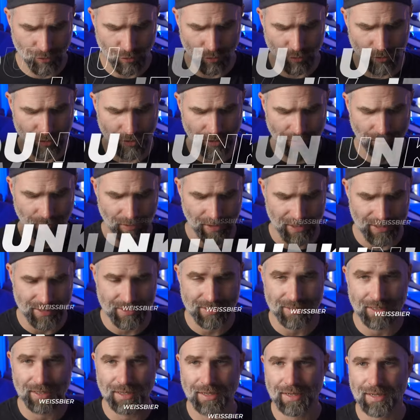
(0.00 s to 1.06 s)

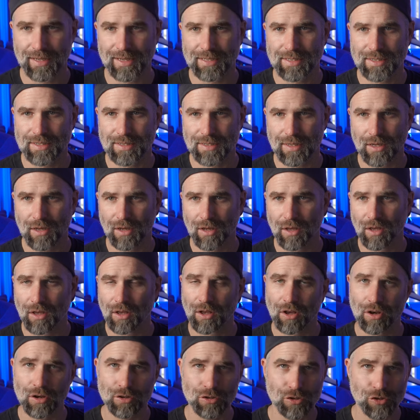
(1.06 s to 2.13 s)
Dunkelweizen is
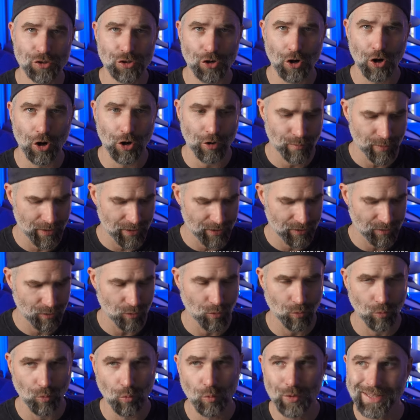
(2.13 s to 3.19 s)
a German
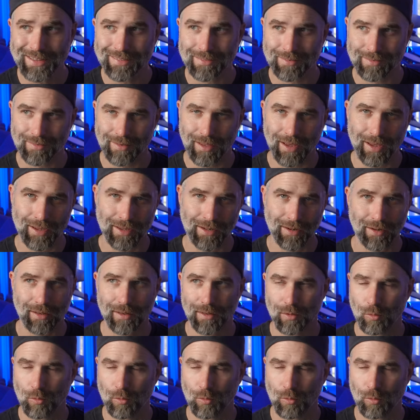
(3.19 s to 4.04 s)
wheat style